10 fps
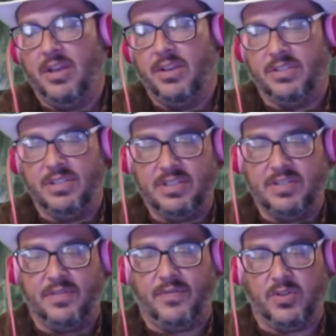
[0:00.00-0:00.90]
So this
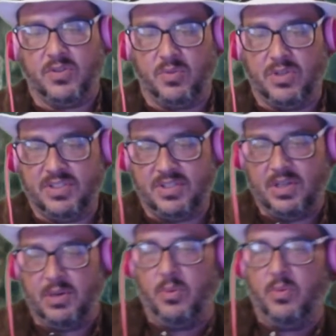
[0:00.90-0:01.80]
is the first one.
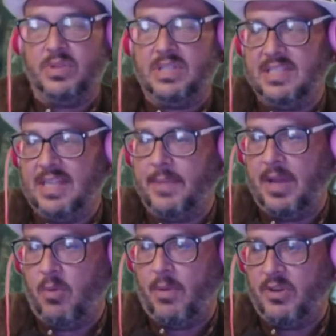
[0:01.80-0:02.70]
So does anybody
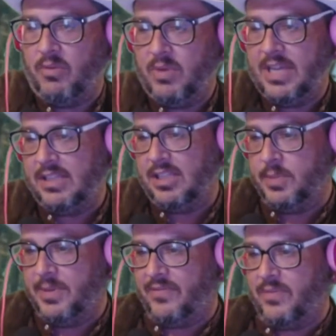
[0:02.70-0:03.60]
want me to read a little
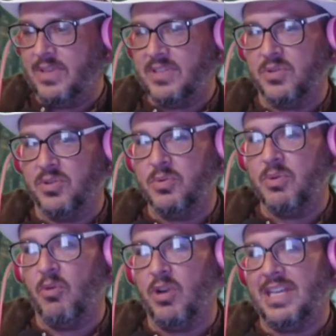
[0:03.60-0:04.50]
bit from this, or do we
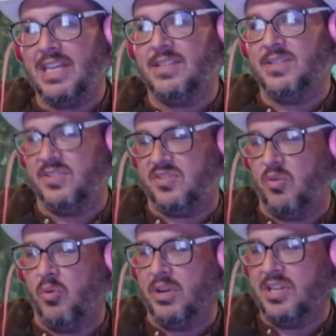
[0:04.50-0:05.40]
want to get to
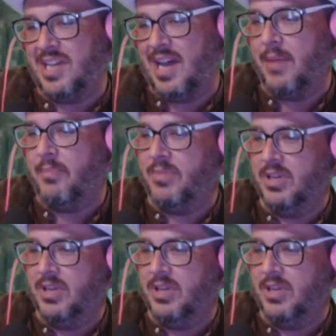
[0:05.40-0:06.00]
story time?